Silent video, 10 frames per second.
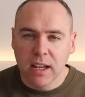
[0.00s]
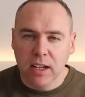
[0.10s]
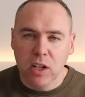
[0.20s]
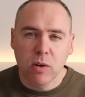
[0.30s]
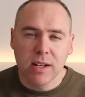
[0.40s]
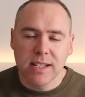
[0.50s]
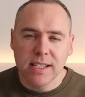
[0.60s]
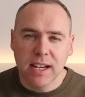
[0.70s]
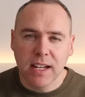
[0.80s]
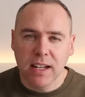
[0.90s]
And you can
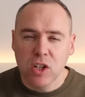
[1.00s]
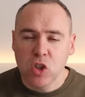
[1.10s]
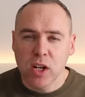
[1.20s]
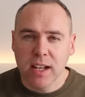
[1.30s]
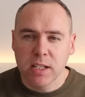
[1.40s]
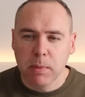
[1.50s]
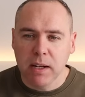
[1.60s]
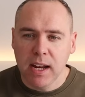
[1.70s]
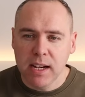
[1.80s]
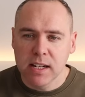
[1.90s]
see that this chat's
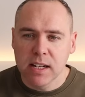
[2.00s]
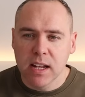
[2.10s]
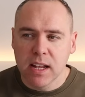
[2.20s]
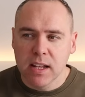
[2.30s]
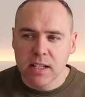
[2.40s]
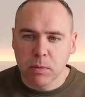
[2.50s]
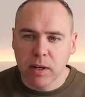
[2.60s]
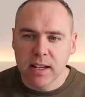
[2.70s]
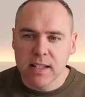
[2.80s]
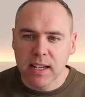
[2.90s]
been hidden, so
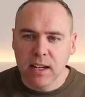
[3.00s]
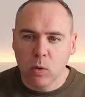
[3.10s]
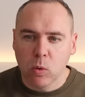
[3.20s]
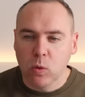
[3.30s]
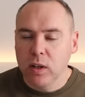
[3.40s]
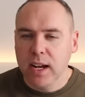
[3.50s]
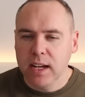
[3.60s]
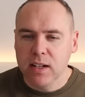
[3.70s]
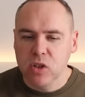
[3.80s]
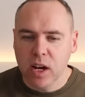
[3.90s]
I can see all the
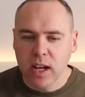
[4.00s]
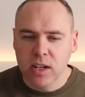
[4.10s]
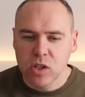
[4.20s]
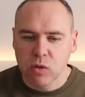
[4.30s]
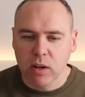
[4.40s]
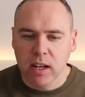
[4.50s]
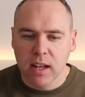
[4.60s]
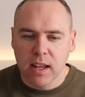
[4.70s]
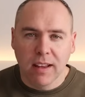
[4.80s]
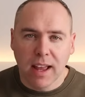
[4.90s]
hidden chat history
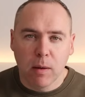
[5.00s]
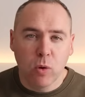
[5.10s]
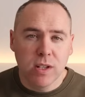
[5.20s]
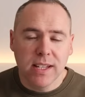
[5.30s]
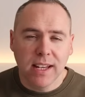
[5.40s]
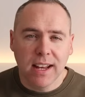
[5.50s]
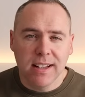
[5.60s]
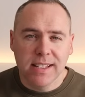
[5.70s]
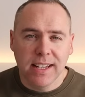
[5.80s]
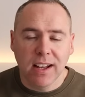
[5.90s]
and once again
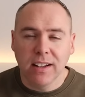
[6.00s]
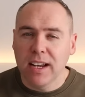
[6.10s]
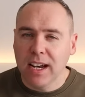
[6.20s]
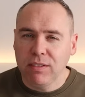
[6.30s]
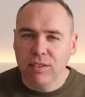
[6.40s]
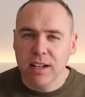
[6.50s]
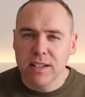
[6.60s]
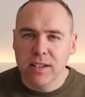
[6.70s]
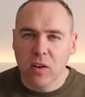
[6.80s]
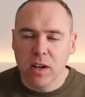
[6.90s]
see it on the
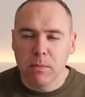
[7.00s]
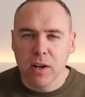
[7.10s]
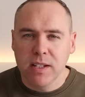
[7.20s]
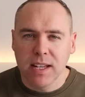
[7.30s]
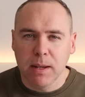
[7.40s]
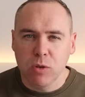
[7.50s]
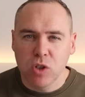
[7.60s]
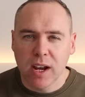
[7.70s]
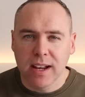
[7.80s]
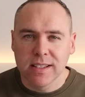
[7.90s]
left-hand side of my Teams
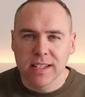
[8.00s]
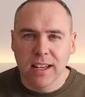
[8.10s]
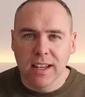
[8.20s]
chat.